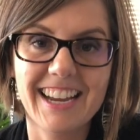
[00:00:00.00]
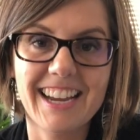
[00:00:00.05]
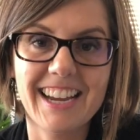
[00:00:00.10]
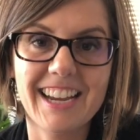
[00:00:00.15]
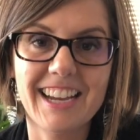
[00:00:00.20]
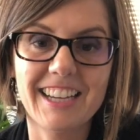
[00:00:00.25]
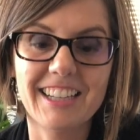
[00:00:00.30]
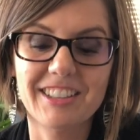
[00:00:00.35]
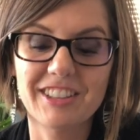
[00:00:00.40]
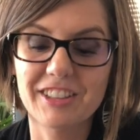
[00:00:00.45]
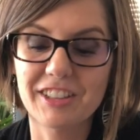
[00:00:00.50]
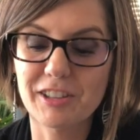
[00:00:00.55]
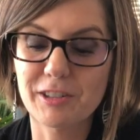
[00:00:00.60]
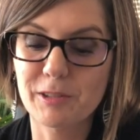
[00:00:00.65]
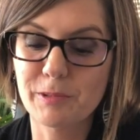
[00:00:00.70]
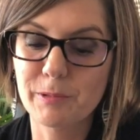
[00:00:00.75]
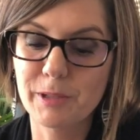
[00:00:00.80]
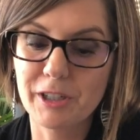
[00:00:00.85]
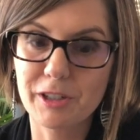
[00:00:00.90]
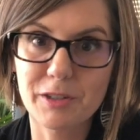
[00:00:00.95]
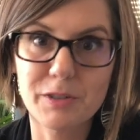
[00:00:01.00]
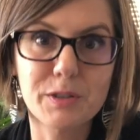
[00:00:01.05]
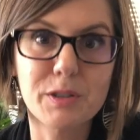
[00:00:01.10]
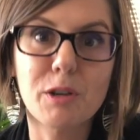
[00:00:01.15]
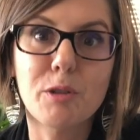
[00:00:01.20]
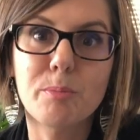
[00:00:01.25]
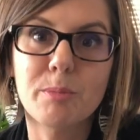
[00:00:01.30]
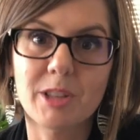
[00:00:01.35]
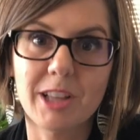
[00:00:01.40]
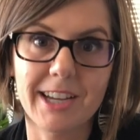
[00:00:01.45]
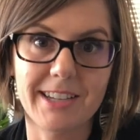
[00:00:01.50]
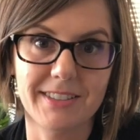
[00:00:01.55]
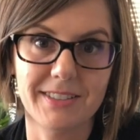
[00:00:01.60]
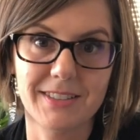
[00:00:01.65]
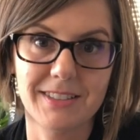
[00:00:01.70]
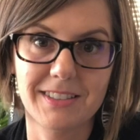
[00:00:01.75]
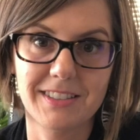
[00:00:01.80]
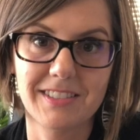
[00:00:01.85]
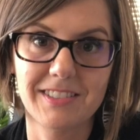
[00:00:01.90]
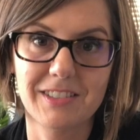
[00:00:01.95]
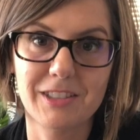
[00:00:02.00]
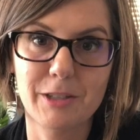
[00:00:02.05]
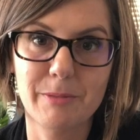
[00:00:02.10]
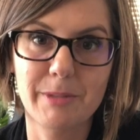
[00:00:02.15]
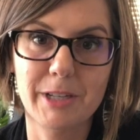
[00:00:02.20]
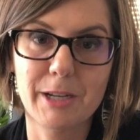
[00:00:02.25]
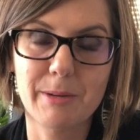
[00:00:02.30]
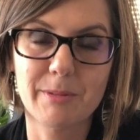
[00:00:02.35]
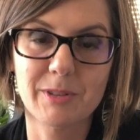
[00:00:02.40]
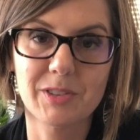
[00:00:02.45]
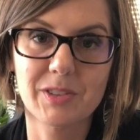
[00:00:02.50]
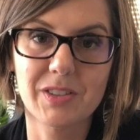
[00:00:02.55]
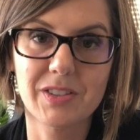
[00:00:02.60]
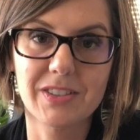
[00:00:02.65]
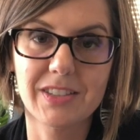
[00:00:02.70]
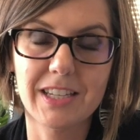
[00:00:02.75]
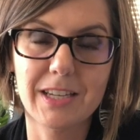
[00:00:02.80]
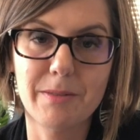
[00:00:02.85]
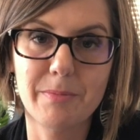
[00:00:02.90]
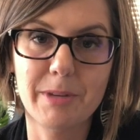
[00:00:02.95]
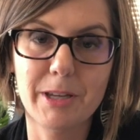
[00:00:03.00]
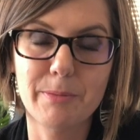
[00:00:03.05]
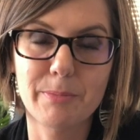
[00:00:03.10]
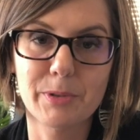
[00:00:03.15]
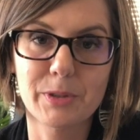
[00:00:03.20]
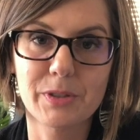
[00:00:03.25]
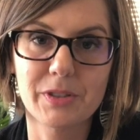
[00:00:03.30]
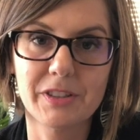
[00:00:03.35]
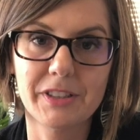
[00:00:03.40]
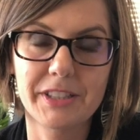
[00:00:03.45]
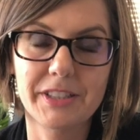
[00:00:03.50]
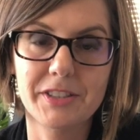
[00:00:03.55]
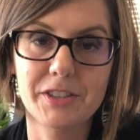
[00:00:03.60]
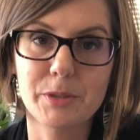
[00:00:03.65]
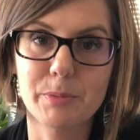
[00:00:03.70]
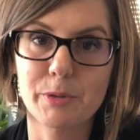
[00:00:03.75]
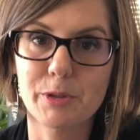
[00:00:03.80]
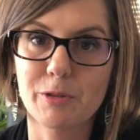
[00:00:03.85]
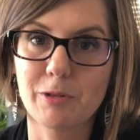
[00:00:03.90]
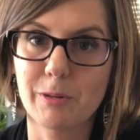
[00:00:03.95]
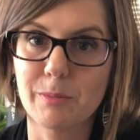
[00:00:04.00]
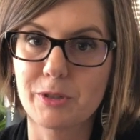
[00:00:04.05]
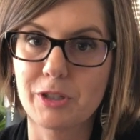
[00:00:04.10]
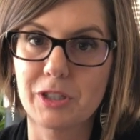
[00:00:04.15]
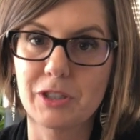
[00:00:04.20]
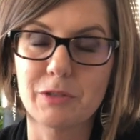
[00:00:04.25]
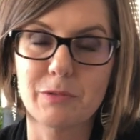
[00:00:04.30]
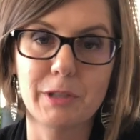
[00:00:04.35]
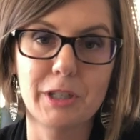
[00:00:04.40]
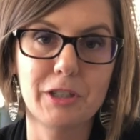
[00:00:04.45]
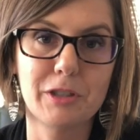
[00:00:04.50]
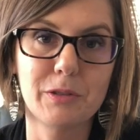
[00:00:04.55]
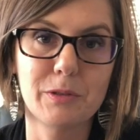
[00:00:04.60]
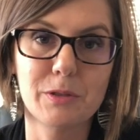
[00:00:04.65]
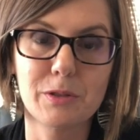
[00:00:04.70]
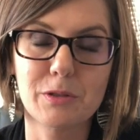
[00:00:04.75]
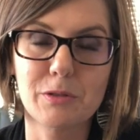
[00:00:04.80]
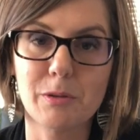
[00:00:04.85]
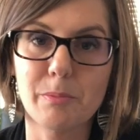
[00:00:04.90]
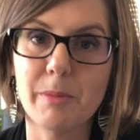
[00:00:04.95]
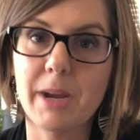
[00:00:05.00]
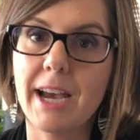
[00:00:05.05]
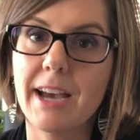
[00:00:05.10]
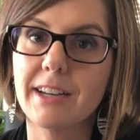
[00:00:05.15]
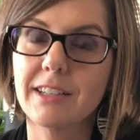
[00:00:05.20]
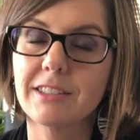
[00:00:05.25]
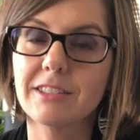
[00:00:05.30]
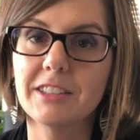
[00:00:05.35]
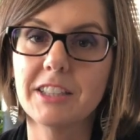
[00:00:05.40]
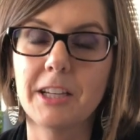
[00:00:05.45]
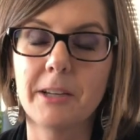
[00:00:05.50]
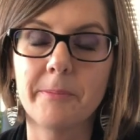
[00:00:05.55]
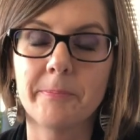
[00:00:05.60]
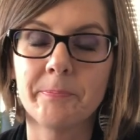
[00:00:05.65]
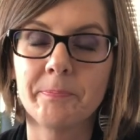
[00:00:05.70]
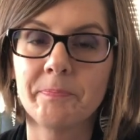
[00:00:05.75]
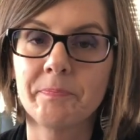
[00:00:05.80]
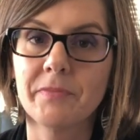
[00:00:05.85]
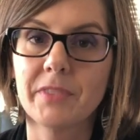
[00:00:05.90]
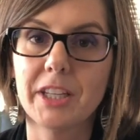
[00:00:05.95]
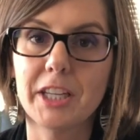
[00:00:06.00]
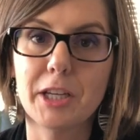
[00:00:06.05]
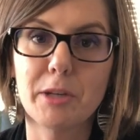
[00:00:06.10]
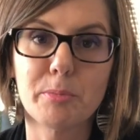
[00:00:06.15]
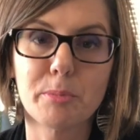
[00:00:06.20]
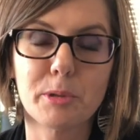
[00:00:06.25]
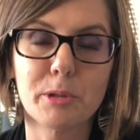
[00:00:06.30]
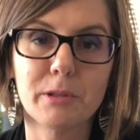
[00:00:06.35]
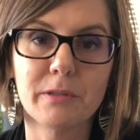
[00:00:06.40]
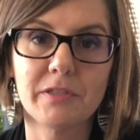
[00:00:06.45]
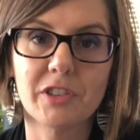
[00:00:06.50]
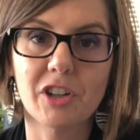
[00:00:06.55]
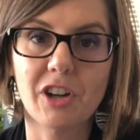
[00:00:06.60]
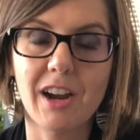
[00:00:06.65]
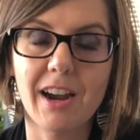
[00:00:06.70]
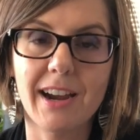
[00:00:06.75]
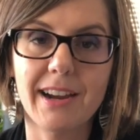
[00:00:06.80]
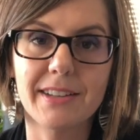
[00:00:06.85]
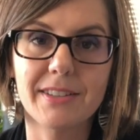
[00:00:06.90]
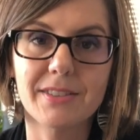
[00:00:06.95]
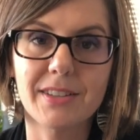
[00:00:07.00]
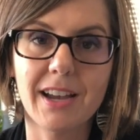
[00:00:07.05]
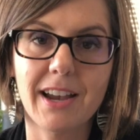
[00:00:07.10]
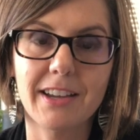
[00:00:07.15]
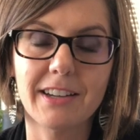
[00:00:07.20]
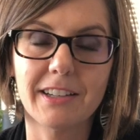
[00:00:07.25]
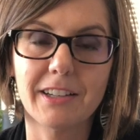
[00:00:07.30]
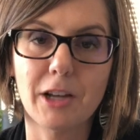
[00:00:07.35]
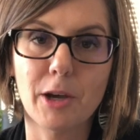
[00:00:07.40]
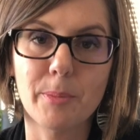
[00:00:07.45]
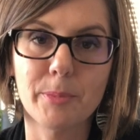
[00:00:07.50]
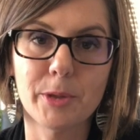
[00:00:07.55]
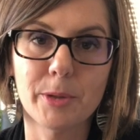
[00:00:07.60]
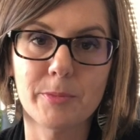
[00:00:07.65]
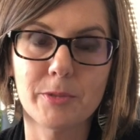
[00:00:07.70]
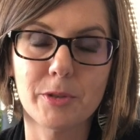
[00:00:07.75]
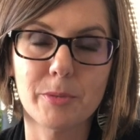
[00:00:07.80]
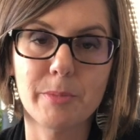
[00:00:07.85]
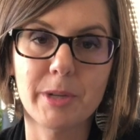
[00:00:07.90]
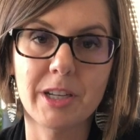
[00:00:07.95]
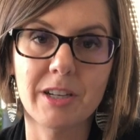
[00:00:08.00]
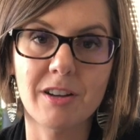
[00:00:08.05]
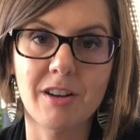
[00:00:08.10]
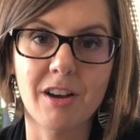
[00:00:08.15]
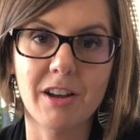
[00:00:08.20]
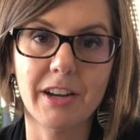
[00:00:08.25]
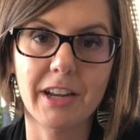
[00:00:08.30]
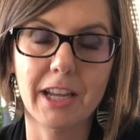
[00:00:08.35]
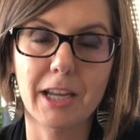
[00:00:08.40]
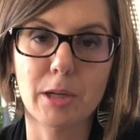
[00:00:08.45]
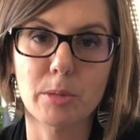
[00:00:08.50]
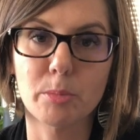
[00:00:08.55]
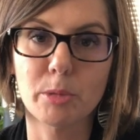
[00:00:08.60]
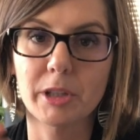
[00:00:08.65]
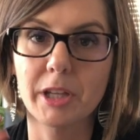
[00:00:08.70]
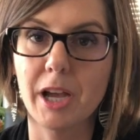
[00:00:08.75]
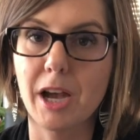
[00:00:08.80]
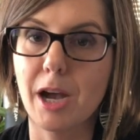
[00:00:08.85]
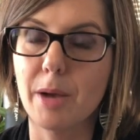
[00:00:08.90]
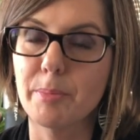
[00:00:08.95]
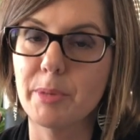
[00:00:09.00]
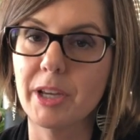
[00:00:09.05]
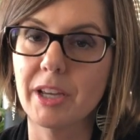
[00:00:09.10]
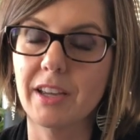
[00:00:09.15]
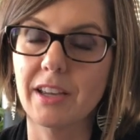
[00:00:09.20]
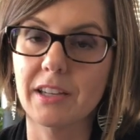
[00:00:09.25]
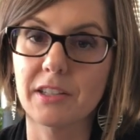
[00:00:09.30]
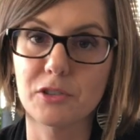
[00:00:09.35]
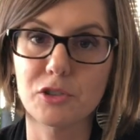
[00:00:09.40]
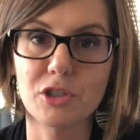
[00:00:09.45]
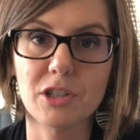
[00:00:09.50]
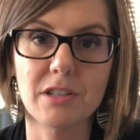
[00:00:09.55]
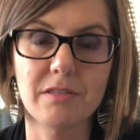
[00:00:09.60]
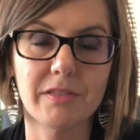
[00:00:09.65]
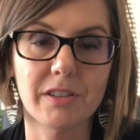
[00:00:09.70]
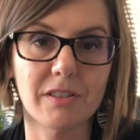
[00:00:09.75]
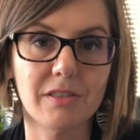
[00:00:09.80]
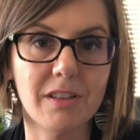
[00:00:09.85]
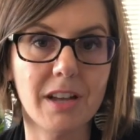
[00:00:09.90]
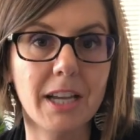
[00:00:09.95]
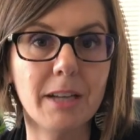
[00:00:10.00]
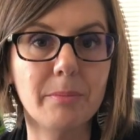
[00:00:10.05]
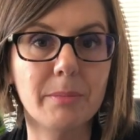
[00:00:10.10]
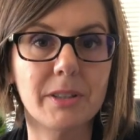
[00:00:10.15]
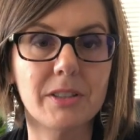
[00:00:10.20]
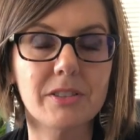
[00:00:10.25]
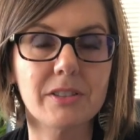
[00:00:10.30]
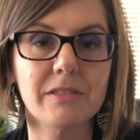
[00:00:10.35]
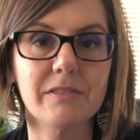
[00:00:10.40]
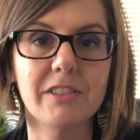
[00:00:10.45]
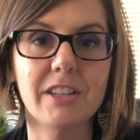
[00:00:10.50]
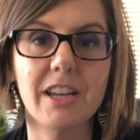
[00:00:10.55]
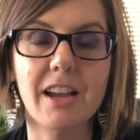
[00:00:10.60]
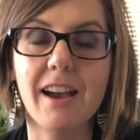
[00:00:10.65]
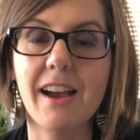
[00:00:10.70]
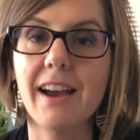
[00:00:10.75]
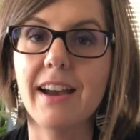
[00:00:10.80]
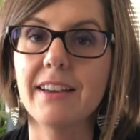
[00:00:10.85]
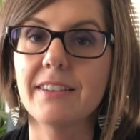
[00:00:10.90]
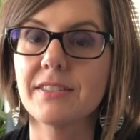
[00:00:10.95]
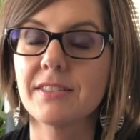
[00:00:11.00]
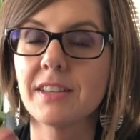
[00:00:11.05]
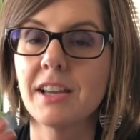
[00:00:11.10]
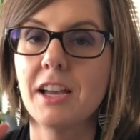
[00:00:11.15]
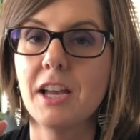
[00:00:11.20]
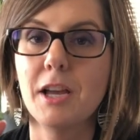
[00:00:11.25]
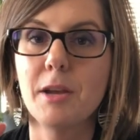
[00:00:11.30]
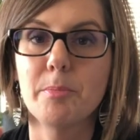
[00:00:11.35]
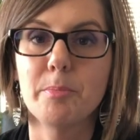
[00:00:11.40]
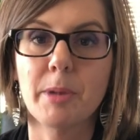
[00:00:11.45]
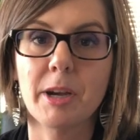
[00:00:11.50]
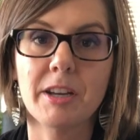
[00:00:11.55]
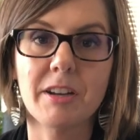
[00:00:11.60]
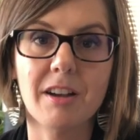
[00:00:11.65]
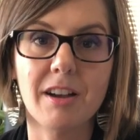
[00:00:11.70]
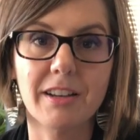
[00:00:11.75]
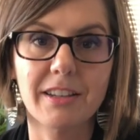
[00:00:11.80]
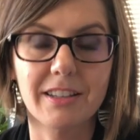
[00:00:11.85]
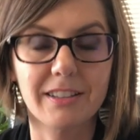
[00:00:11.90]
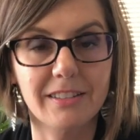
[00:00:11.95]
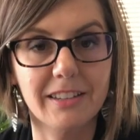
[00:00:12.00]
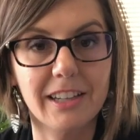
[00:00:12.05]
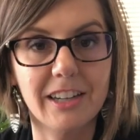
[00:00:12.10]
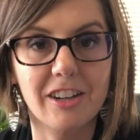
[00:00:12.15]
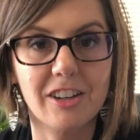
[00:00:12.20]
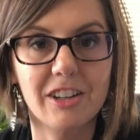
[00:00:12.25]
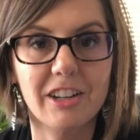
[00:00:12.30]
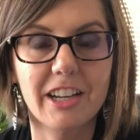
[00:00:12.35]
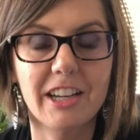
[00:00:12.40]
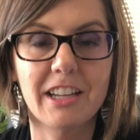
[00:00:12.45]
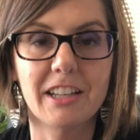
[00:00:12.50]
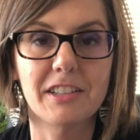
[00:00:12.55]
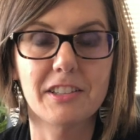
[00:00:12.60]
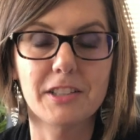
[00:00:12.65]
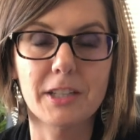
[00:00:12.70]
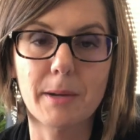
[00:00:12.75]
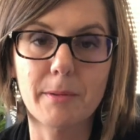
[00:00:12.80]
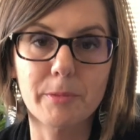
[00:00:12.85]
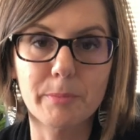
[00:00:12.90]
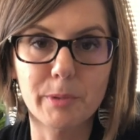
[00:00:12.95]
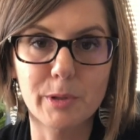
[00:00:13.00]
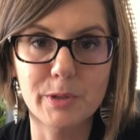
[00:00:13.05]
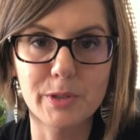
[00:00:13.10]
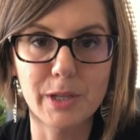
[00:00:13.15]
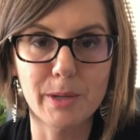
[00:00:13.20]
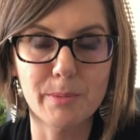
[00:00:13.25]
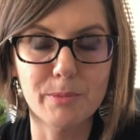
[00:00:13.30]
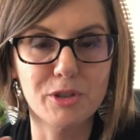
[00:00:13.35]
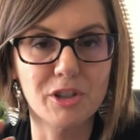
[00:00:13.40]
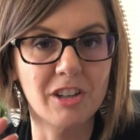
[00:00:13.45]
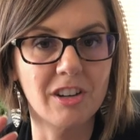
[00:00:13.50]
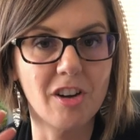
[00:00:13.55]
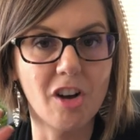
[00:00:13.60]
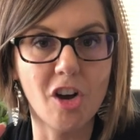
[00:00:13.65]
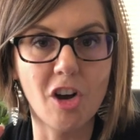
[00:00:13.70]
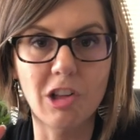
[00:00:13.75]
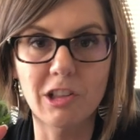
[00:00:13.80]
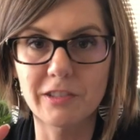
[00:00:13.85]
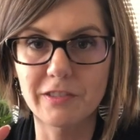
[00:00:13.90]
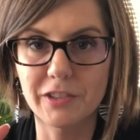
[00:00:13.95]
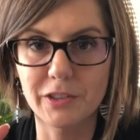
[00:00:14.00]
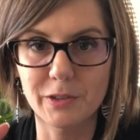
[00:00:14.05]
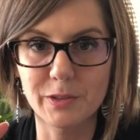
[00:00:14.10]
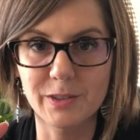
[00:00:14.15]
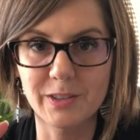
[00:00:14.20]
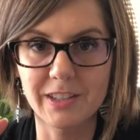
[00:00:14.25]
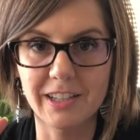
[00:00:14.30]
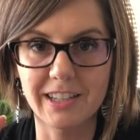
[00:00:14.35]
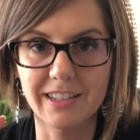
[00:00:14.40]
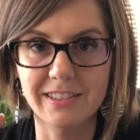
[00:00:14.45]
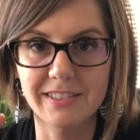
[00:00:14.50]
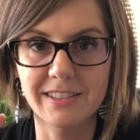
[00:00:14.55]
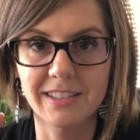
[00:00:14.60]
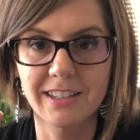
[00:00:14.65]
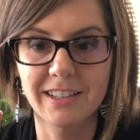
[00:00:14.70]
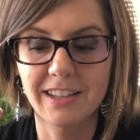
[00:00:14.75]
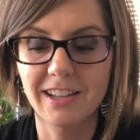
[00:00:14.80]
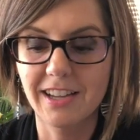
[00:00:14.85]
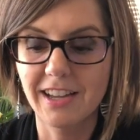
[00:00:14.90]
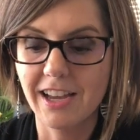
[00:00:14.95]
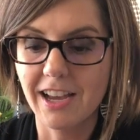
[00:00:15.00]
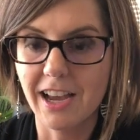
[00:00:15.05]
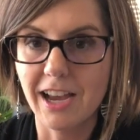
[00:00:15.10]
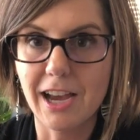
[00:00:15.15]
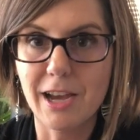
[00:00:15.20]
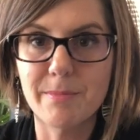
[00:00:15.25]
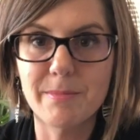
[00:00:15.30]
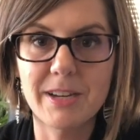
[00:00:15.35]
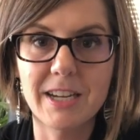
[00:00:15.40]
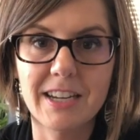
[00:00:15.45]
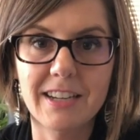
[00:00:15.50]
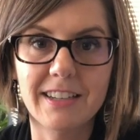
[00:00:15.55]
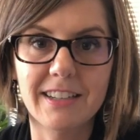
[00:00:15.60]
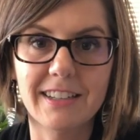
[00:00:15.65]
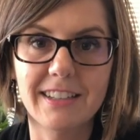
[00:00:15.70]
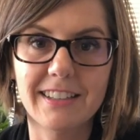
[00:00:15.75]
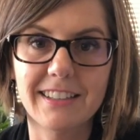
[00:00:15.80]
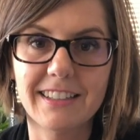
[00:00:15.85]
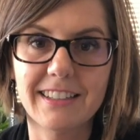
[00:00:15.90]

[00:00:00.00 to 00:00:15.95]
And we are so blessed to be able to see people's lens prescriptions reduced dramatically, improve their eyesight and help them to be non-amblyopic, achieve alignment of the eyes, binocularity and depth perception and all of those things. I mean,